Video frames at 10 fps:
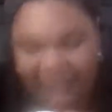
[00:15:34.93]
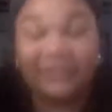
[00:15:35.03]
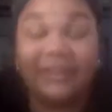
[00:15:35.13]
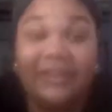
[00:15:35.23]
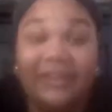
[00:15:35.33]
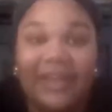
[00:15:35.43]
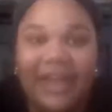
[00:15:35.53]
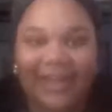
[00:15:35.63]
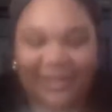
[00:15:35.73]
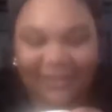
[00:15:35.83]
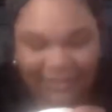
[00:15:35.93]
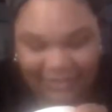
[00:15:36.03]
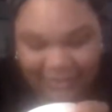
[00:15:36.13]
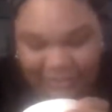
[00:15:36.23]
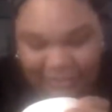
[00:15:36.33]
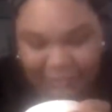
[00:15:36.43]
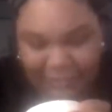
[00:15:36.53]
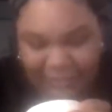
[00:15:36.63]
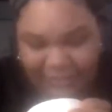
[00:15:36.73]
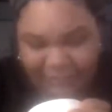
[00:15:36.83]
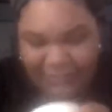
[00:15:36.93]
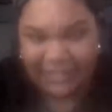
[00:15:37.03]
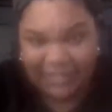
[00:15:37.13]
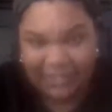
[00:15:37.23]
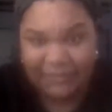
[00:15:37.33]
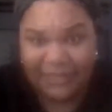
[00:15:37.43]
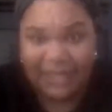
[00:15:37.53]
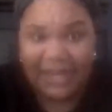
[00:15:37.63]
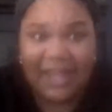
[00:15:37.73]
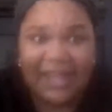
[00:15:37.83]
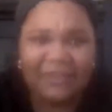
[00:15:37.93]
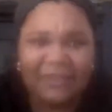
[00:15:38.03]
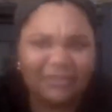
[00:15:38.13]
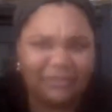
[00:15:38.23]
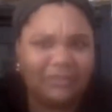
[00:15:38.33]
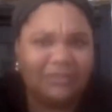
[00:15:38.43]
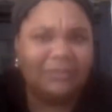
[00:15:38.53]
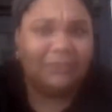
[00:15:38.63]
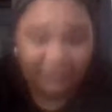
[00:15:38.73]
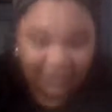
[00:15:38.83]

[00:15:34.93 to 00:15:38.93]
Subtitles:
Sorry, I didn't mean to mess up the name. Oops.